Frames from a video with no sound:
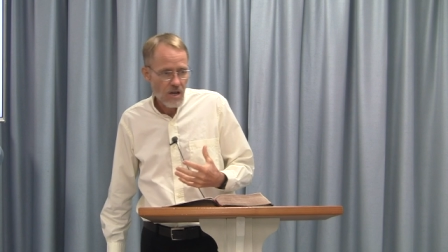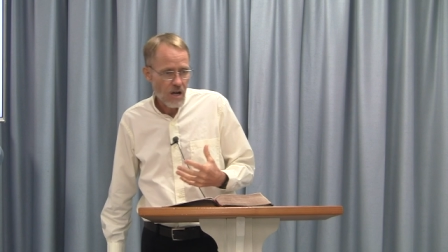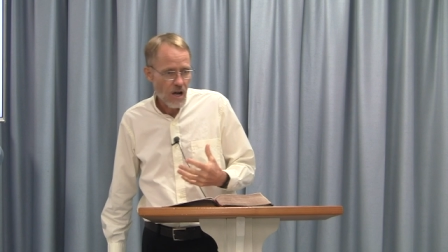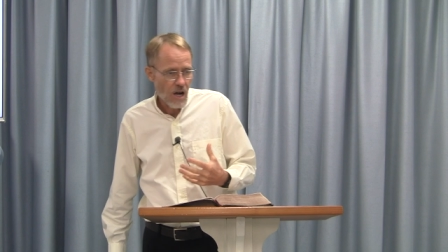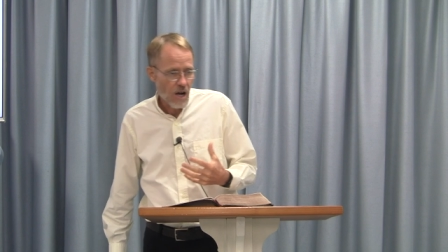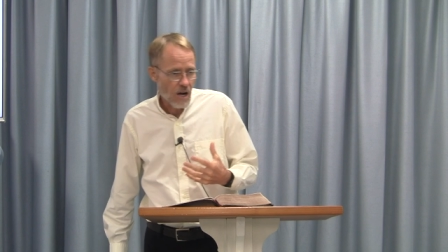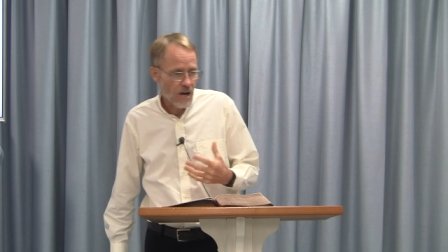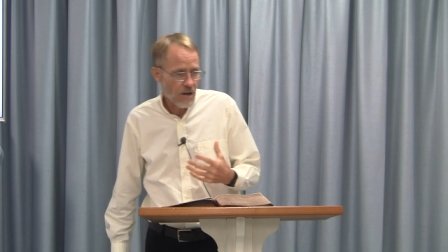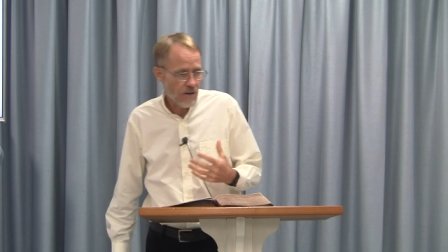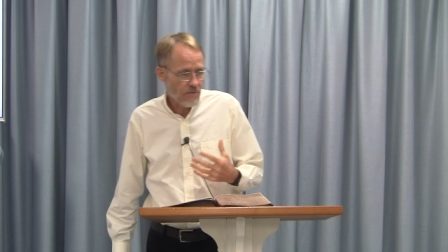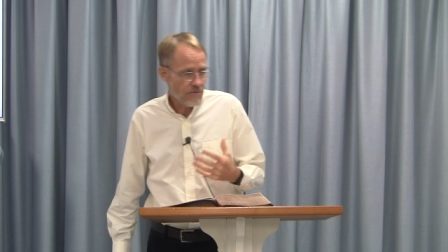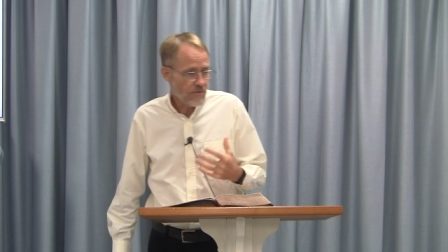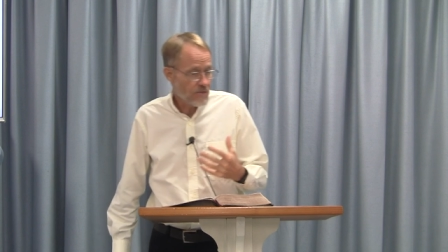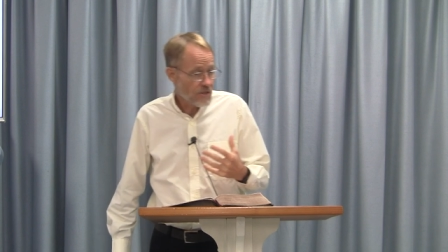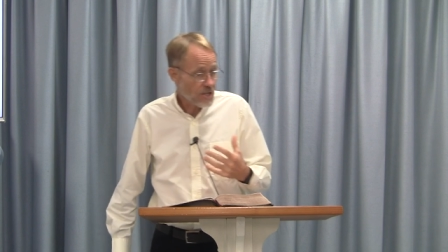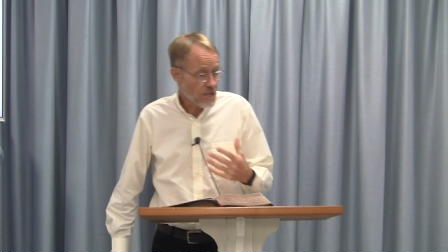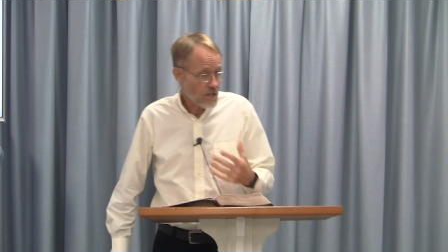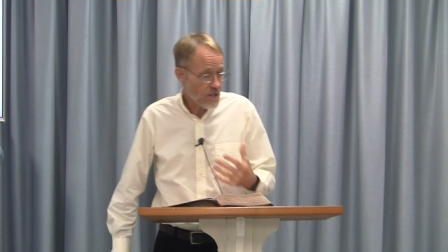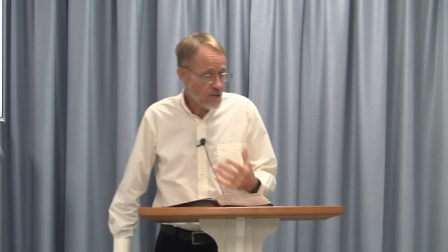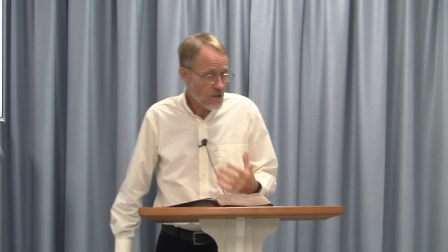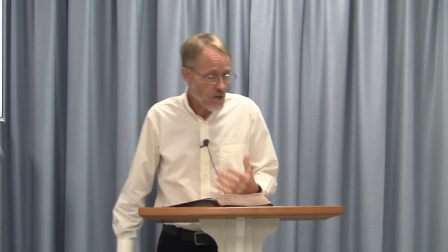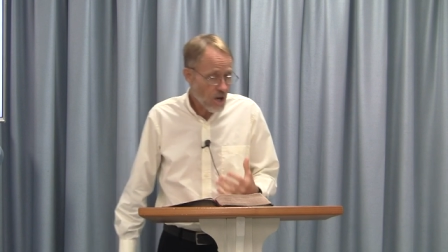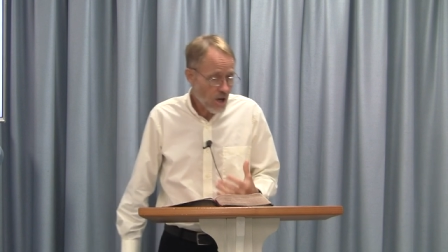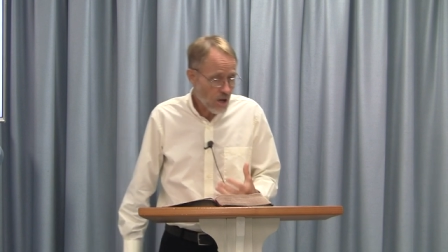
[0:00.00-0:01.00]
of the
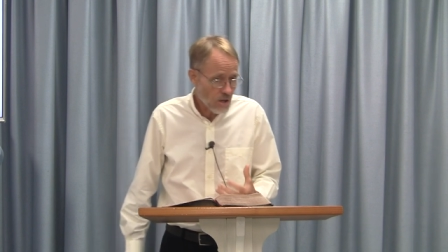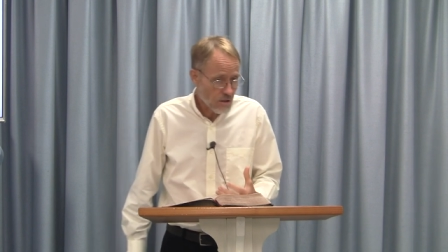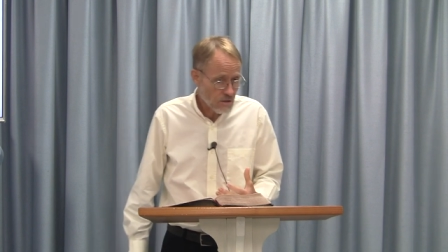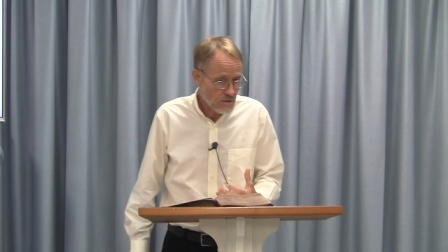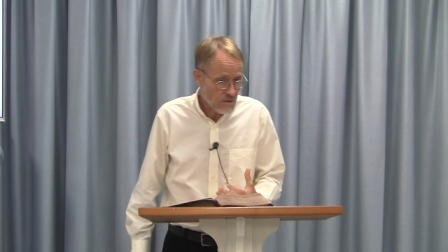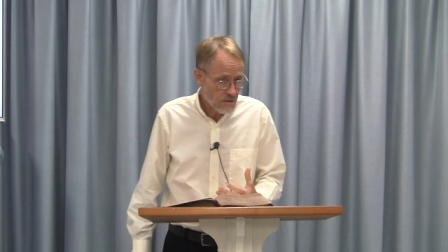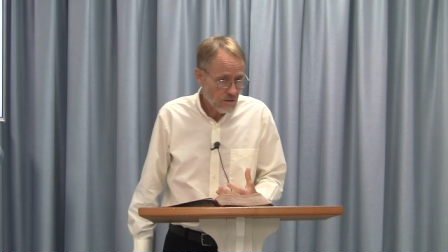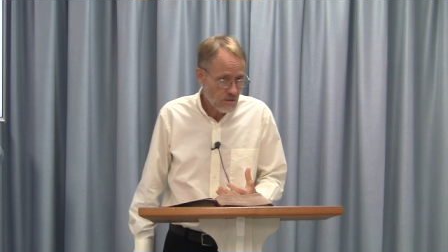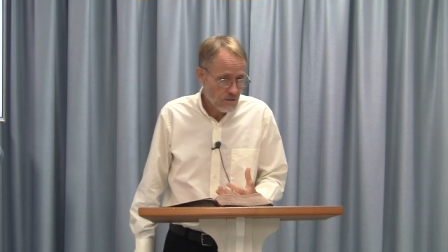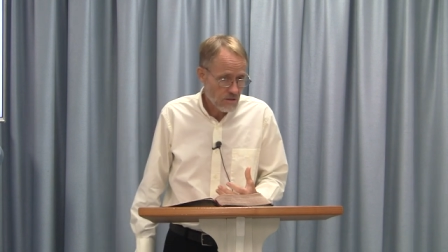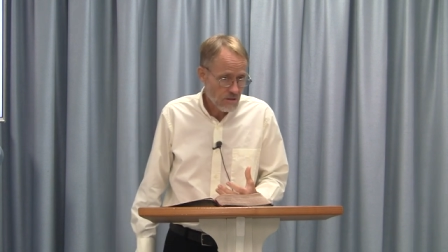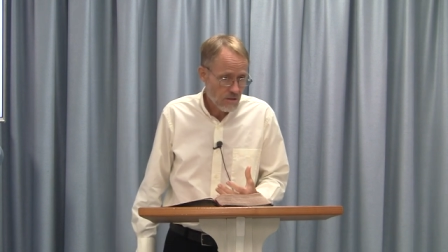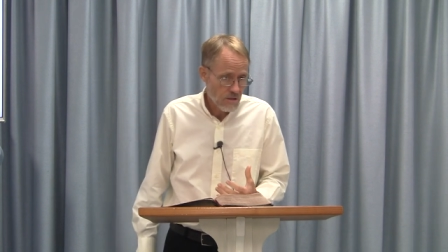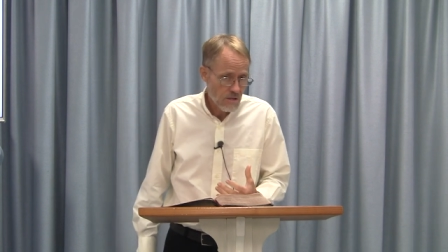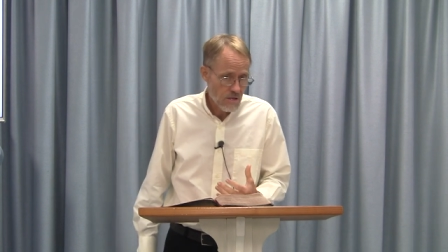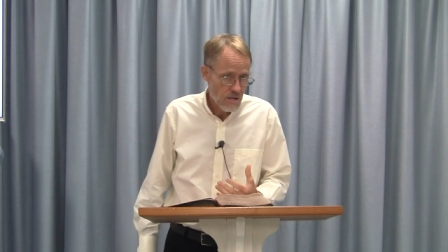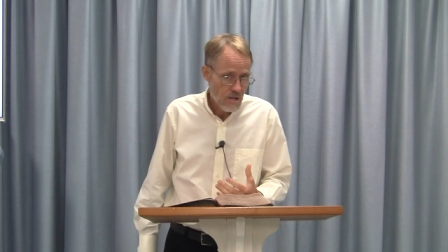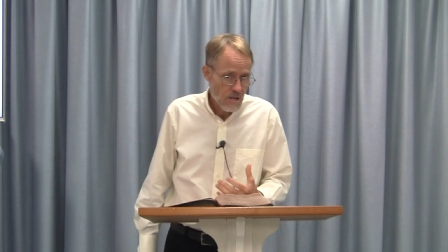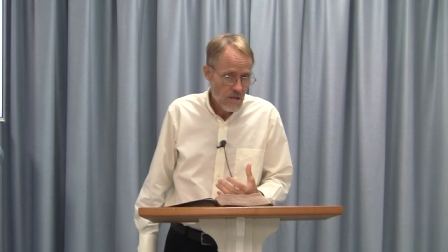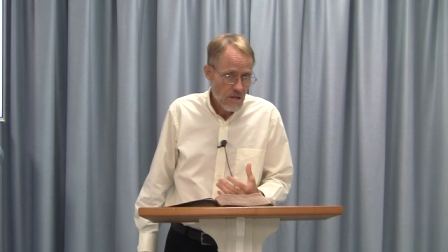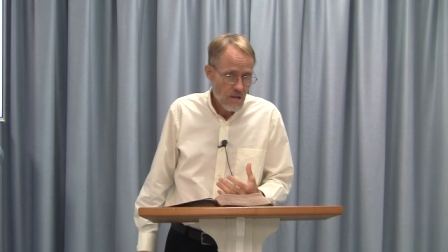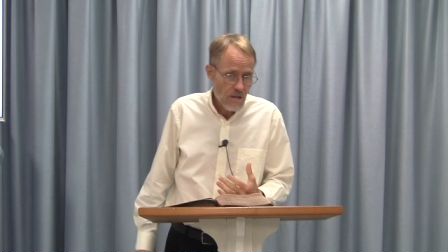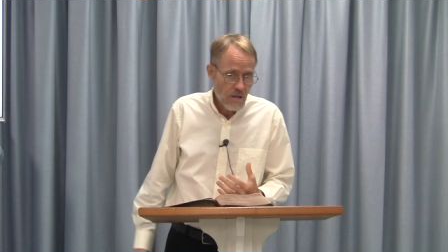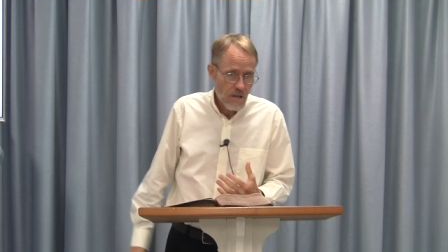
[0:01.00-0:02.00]
occult.
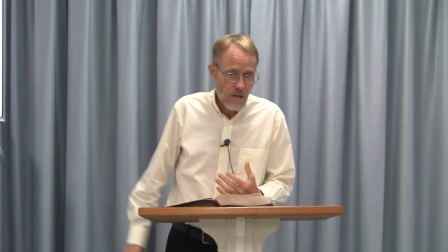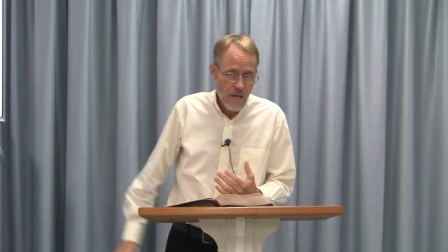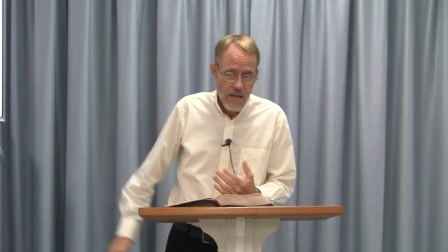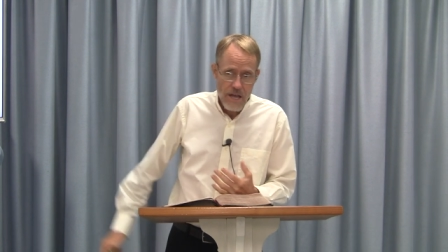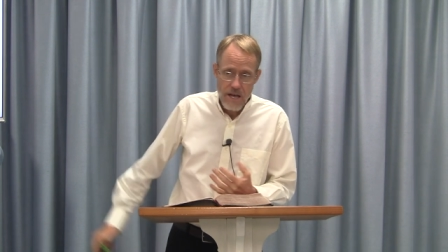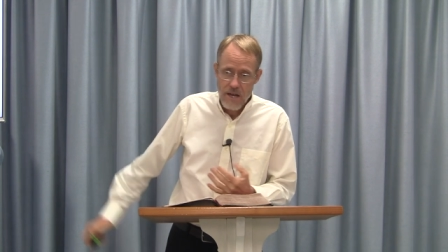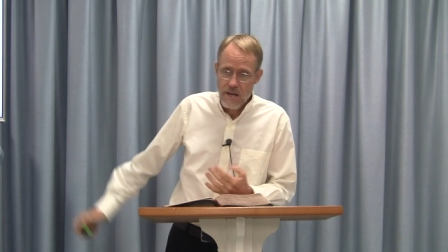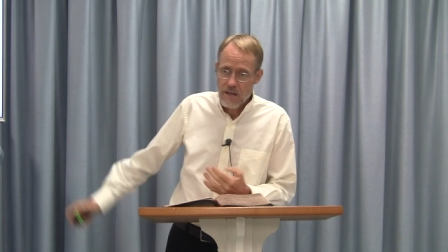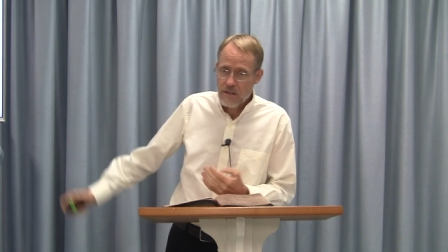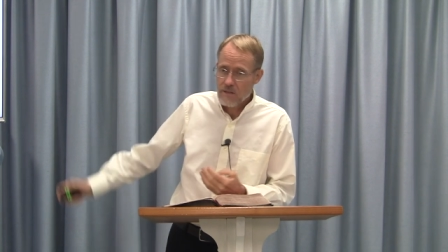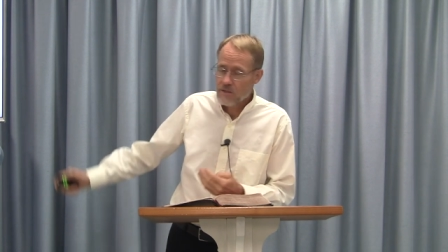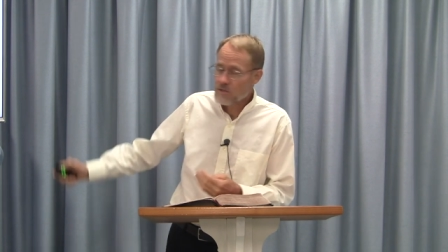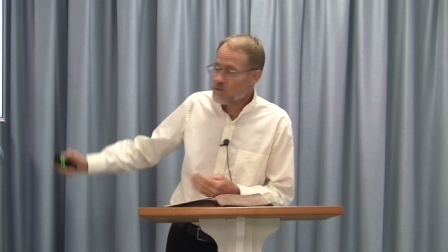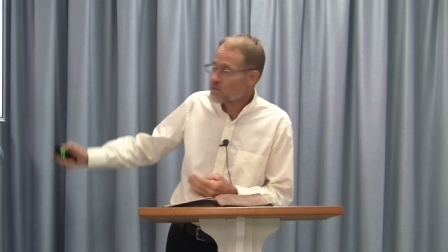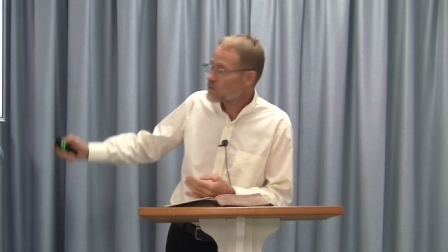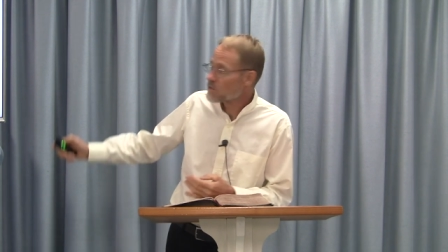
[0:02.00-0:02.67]
And